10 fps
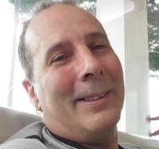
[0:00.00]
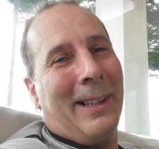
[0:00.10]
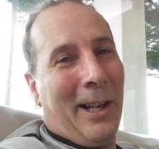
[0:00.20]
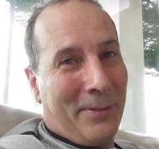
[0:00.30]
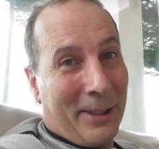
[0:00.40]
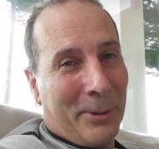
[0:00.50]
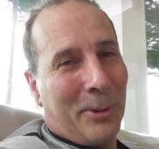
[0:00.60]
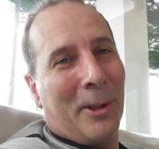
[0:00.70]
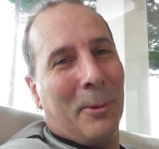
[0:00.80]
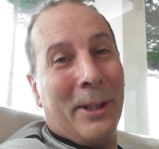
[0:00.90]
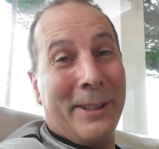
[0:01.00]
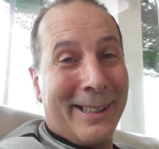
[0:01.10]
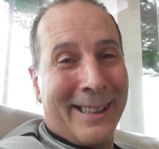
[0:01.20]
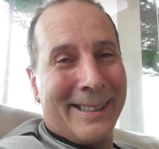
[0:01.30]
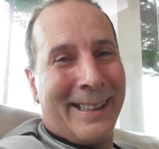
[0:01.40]
Hopefully, with all the work
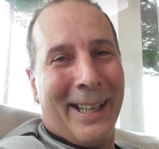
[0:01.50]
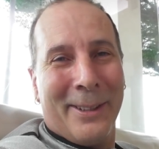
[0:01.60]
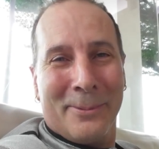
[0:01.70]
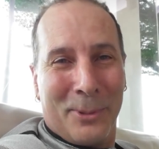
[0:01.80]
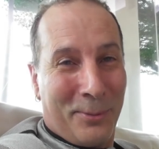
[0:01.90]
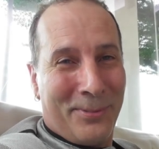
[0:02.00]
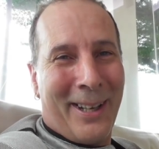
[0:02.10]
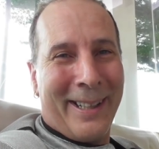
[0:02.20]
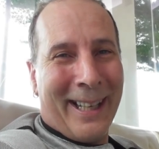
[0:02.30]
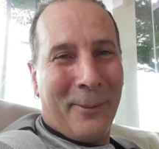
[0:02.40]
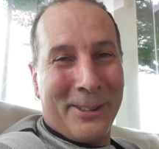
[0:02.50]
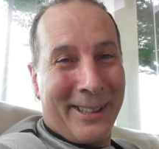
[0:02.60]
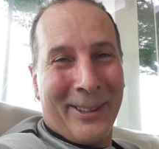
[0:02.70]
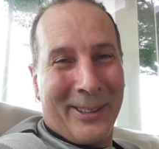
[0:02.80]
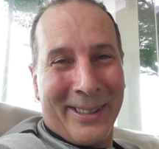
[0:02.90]
that gets done, we'll find out what's
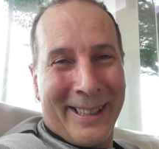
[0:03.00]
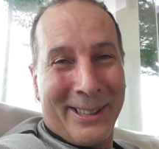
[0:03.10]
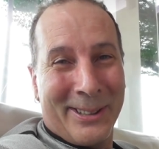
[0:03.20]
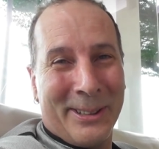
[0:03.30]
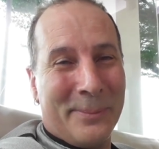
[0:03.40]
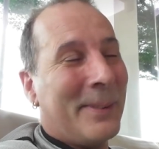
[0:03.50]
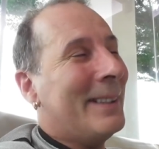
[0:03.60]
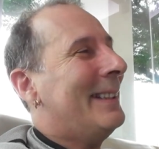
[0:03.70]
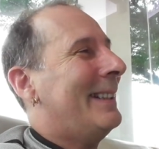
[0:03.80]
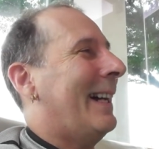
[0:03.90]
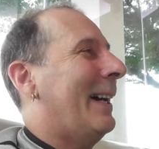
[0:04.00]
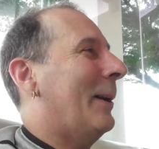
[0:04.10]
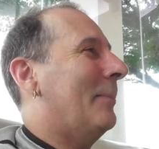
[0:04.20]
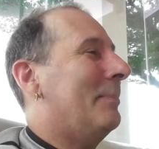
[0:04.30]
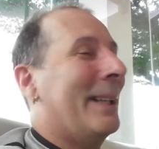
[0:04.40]
going on there too.
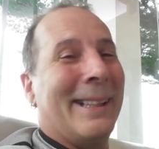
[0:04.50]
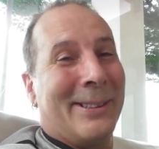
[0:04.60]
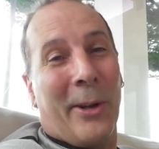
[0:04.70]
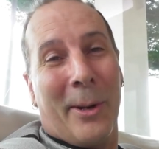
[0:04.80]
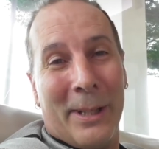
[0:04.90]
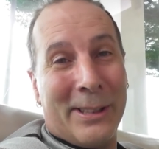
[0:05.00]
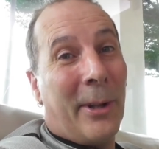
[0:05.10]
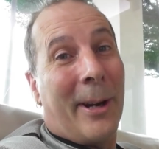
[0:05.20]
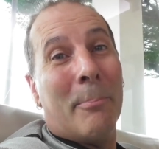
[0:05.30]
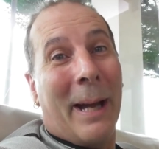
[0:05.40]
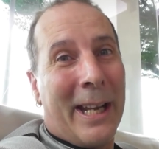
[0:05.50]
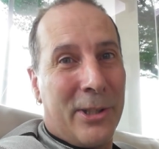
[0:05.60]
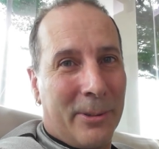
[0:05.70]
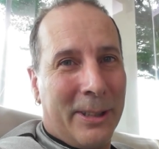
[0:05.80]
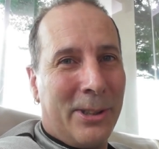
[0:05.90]
But it's not a
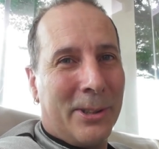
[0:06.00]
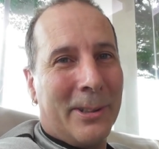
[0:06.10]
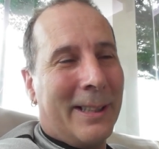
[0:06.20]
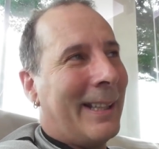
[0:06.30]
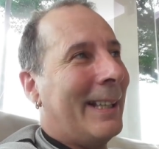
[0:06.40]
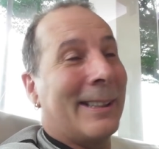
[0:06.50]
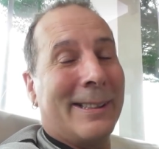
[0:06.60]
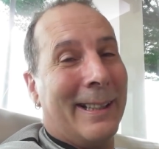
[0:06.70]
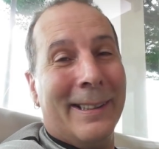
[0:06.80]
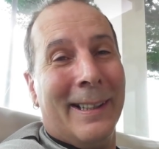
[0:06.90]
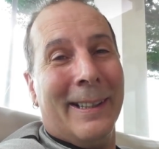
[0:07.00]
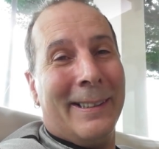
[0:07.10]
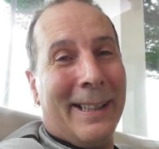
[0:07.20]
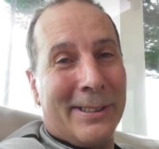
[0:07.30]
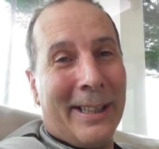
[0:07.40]
major issue, and as I said,
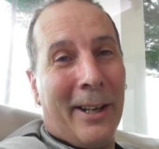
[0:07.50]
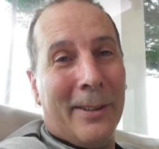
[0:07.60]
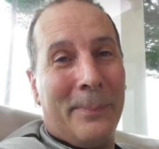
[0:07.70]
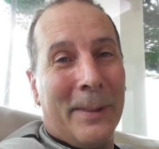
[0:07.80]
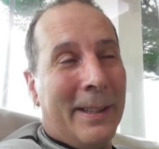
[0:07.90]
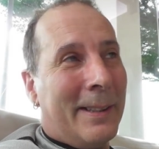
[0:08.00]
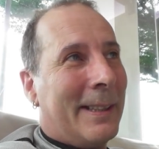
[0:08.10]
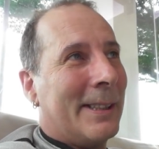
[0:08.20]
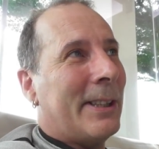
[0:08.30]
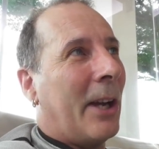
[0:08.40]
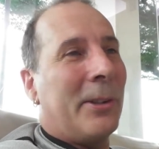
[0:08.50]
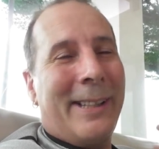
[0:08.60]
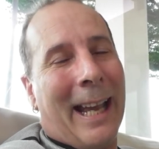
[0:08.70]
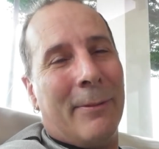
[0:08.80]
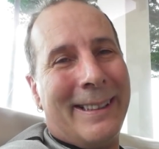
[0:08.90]
there's no
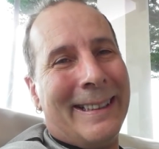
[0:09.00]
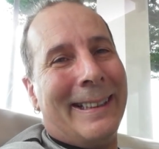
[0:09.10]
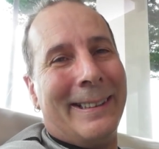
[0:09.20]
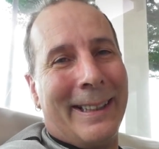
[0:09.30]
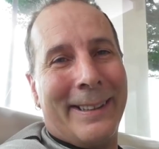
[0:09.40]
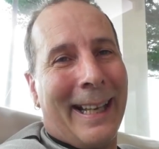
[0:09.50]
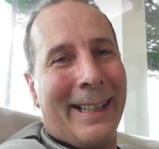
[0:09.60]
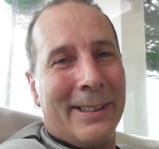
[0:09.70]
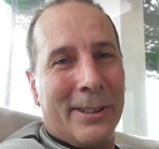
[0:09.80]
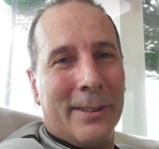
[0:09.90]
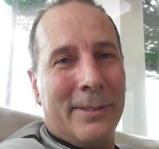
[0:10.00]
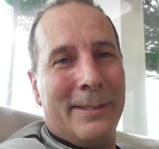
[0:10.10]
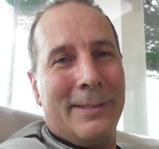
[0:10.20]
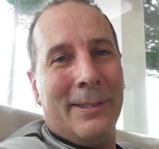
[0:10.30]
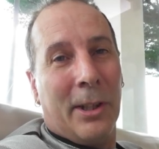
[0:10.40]
cavity that they can sort
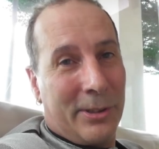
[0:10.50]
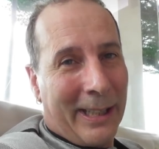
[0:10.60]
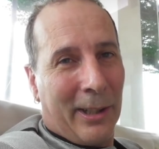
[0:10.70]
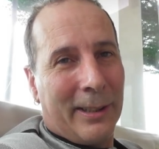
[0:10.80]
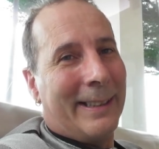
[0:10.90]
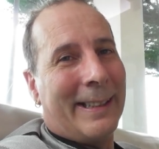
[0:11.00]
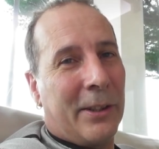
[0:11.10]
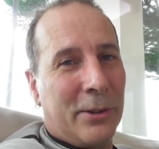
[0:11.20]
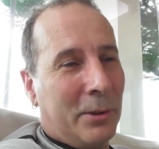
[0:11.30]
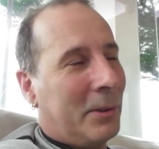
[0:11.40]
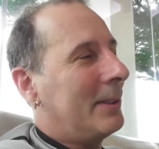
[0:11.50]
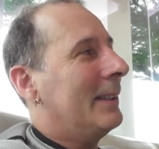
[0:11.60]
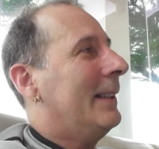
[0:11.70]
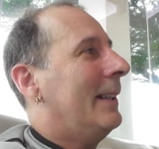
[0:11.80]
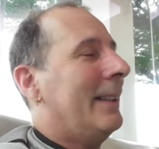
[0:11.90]
of tell in that tooth
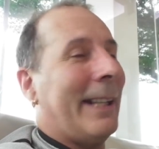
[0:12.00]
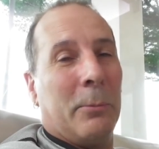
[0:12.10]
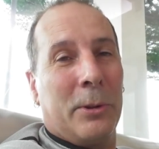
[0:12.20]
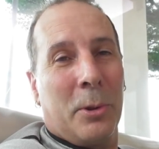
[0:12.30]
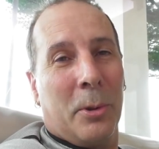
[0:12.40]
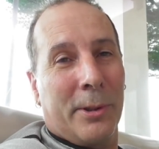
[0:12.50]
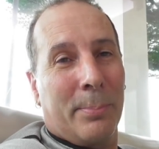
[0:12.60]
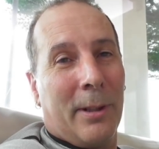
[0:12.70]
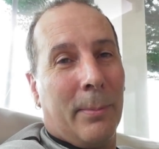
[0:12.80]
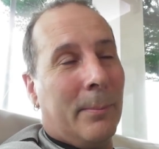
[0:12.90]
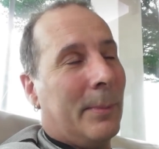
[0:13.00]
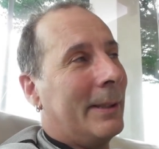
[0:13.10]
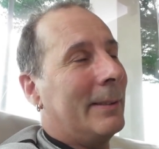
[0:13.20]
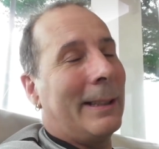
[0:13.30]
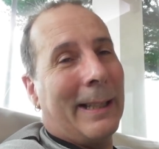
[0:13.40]
that would cause a problem. But
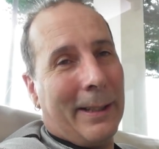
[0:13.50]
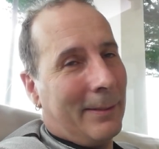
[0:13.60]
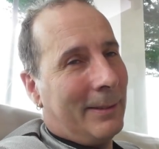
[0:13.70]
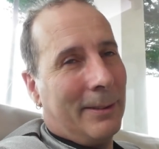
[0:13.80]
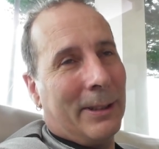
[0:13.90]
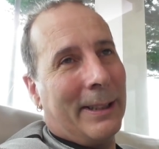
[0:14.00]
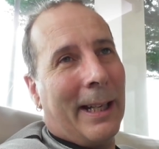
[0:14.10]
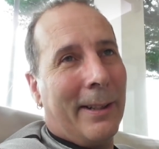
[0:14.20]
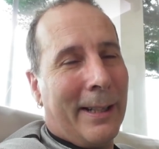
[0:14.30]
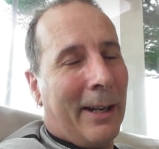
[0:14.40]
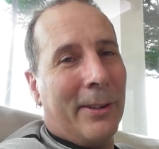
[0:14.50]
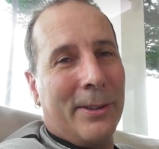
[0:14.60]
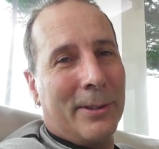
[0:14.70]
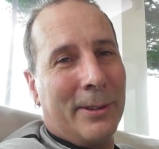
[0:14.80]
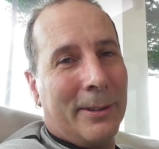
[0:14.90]
again, you really don't know
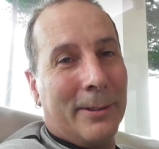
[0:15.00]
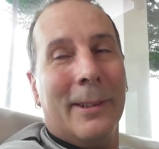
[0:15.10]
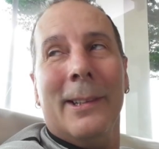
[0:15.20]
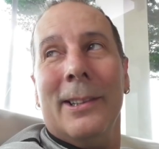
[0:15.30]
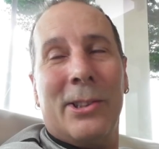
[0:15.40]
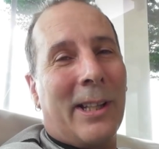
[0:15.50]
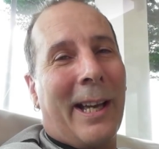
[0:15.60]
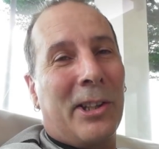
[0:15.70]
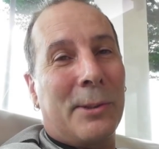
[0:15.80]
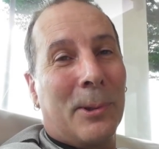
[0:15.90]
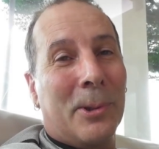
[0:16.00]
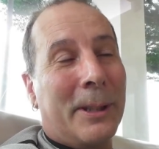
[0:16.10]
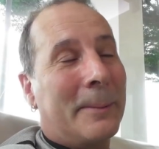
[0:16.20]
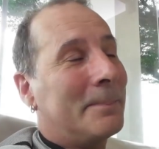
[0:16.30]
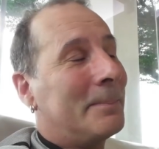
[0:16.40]
until you start exploring.